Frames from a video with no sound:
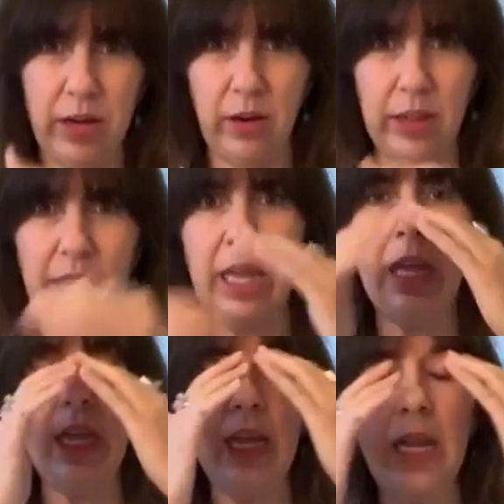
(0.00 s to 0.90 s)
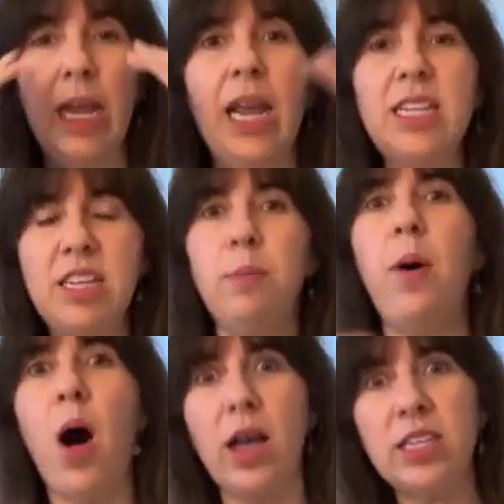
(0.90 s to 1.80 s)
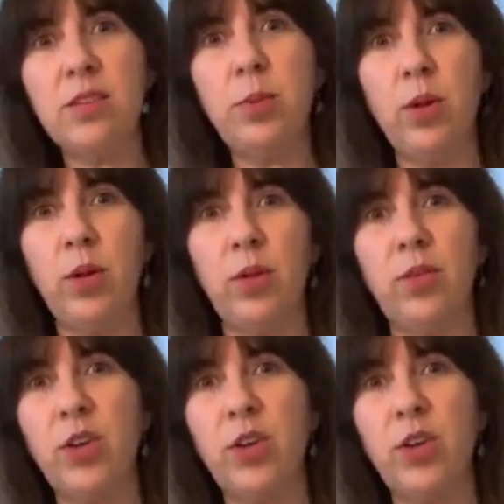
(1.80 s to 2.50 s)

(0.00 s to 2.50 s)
take out nearly. It's impossible